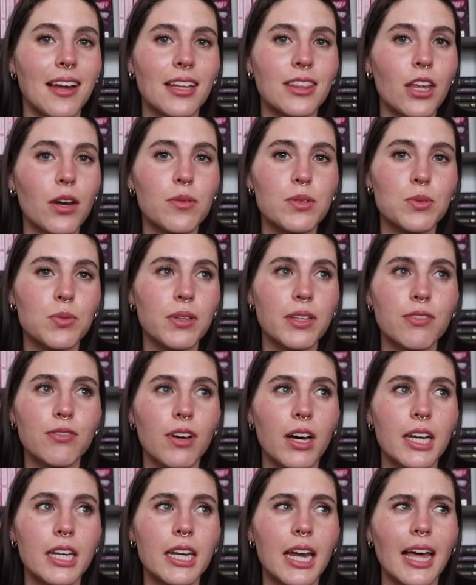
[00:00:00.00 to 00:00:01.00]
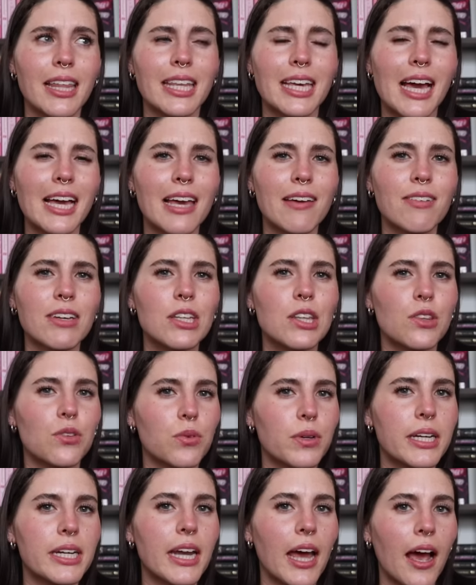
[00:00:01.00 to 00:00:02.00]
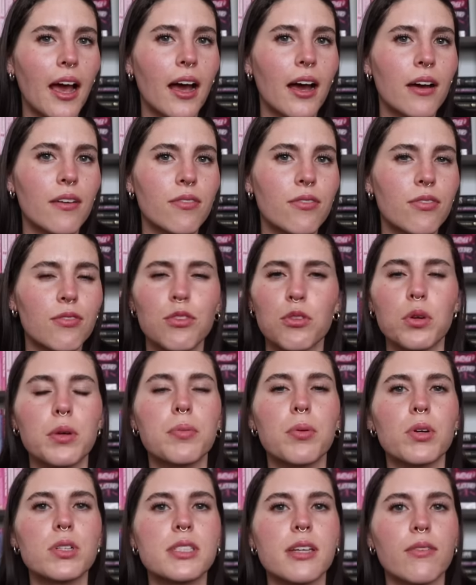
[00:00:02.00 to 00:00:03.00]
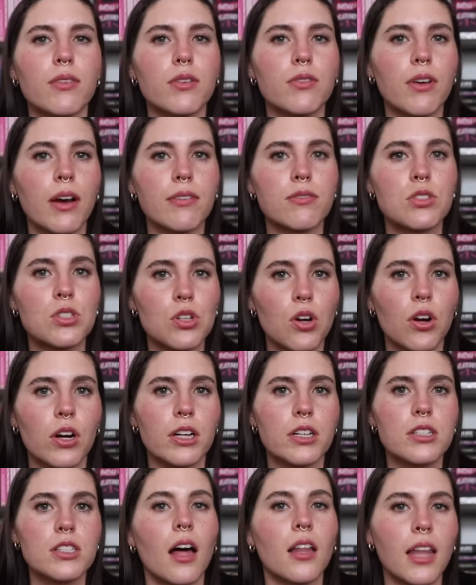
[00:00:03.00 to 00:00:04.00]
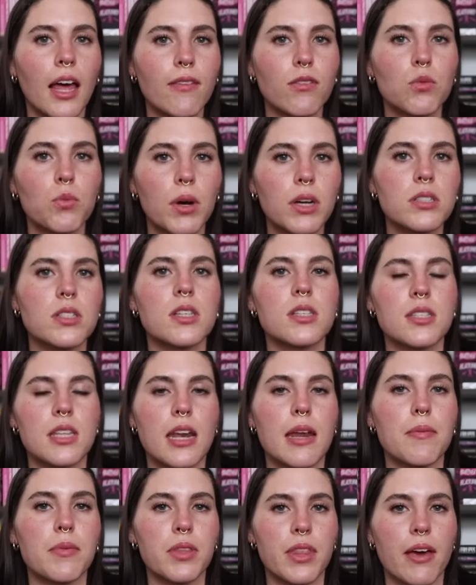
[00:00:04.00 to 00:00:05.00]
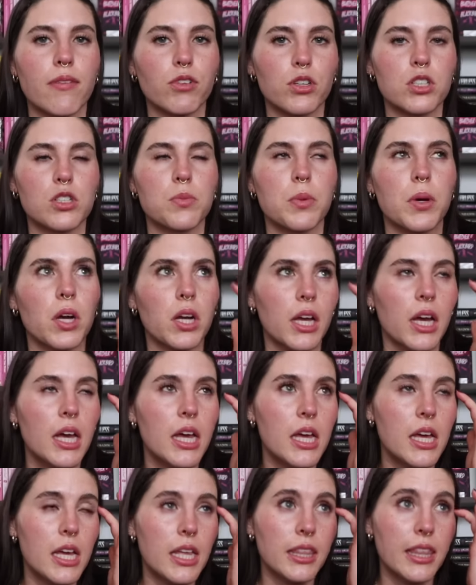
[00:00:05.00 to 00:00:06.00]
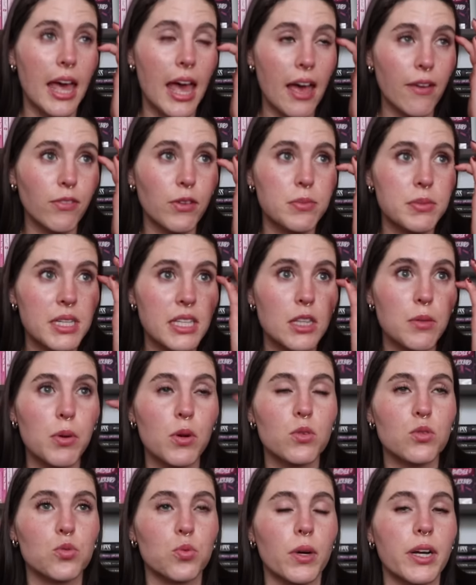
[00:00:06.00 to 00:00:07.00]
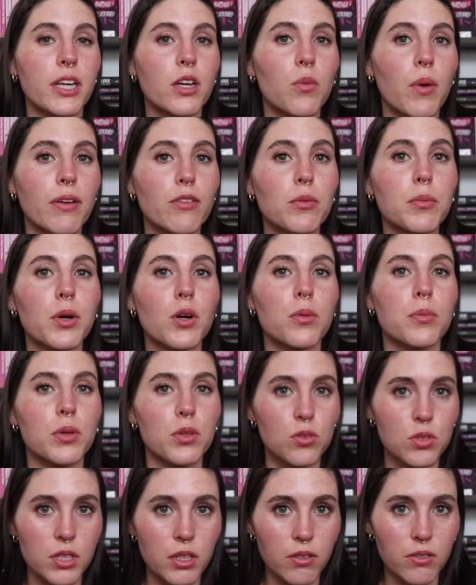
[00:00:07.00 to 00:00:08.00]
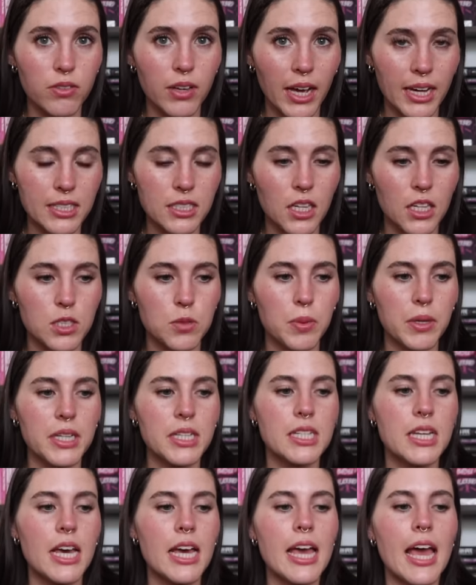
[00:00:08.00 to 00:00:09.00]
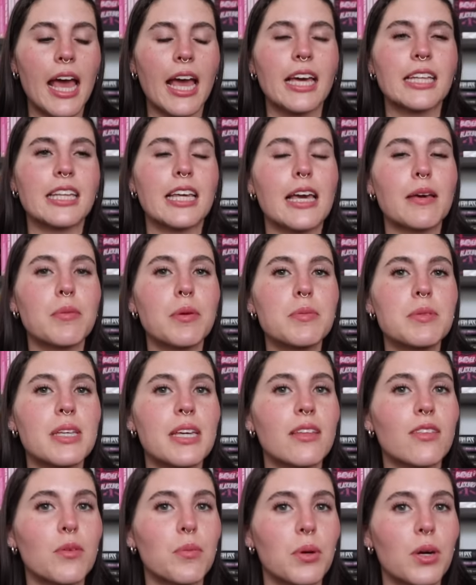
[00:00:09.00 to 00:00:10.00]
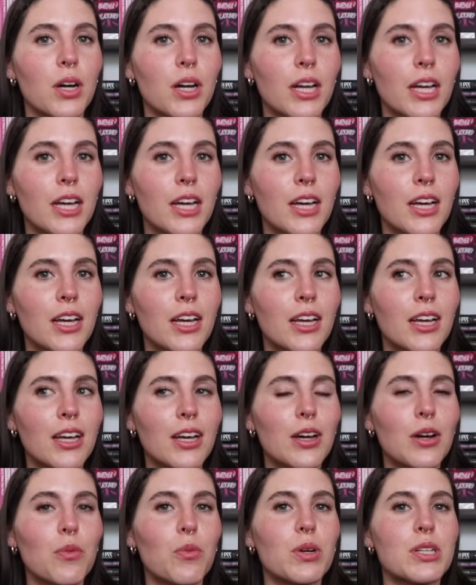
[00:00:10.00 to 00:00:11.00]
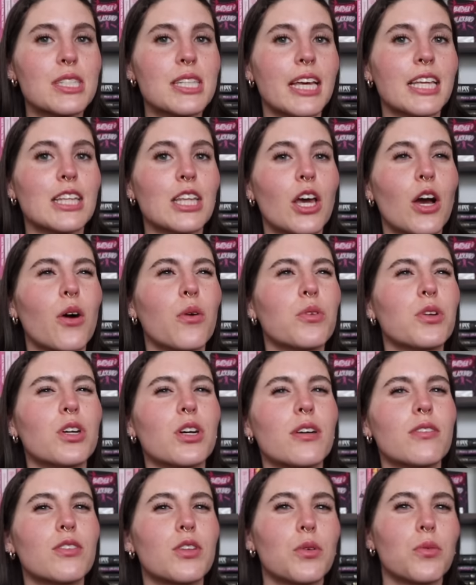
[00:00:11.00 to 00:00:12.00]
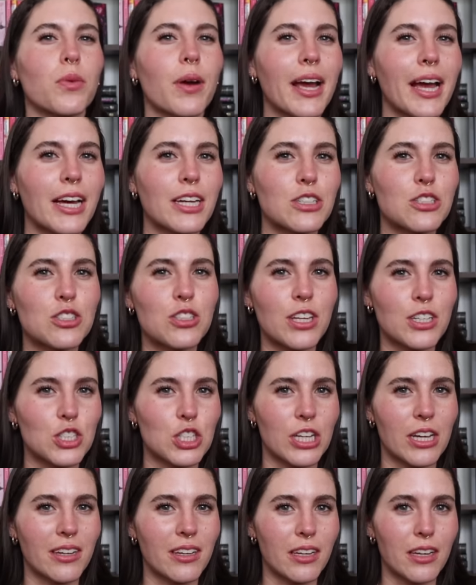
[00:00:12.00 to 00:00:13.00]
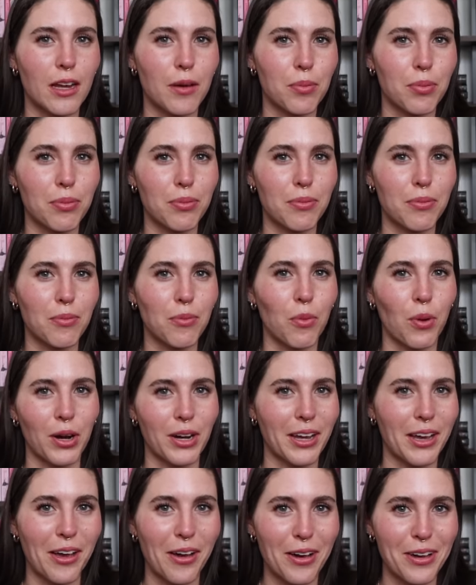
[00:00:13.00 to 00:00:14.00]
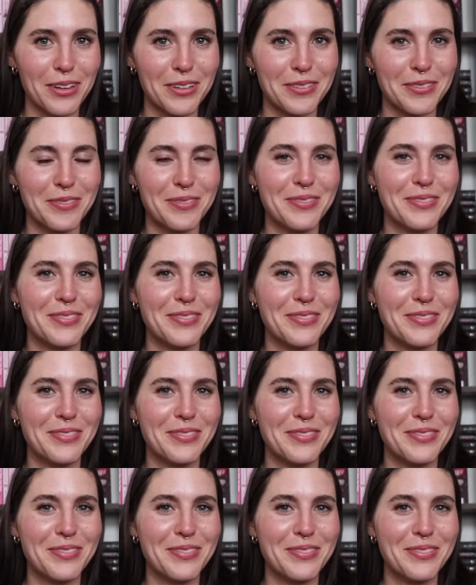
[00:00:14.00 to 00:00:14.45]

I thought it was really fun. I think I gave it three and a half, 3.75 stars. Alive and Wells is the name of that first book. The FMC in the book was running away from her abusive ex-husband and the MMC of the book was like the owner of the ranch that she ended up working on.